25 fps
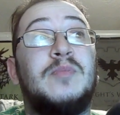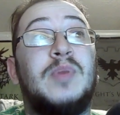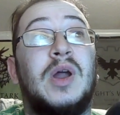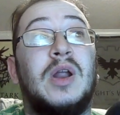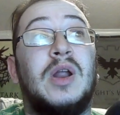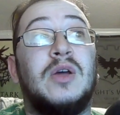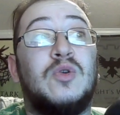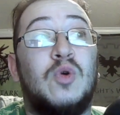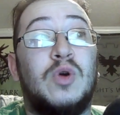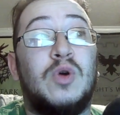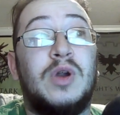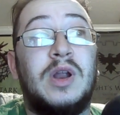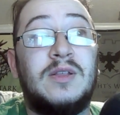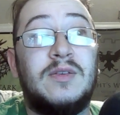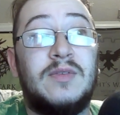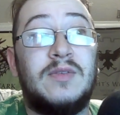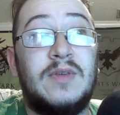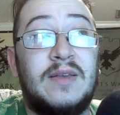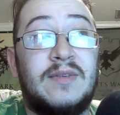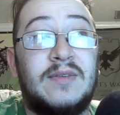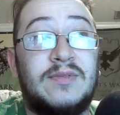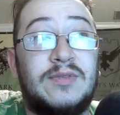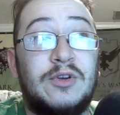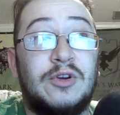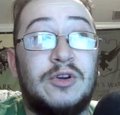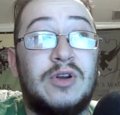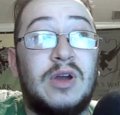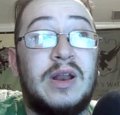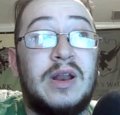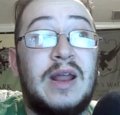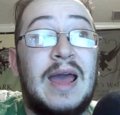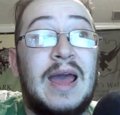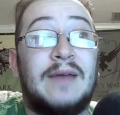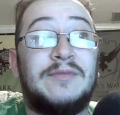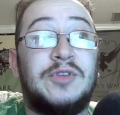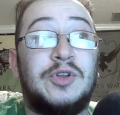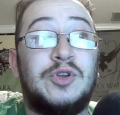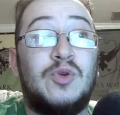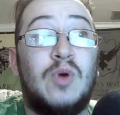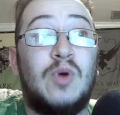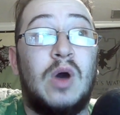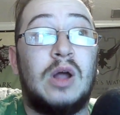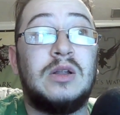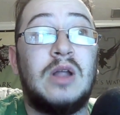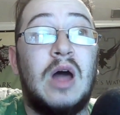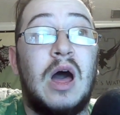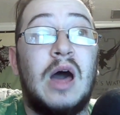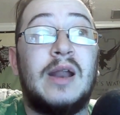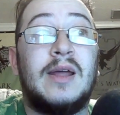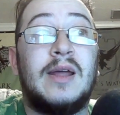according to this, they're going to have to do a
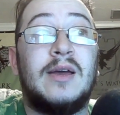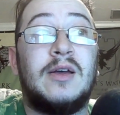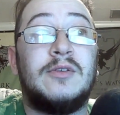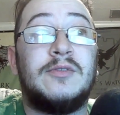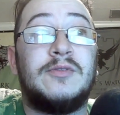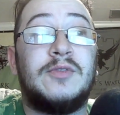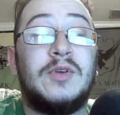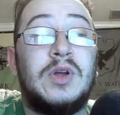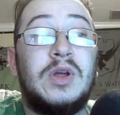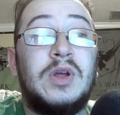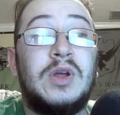lot of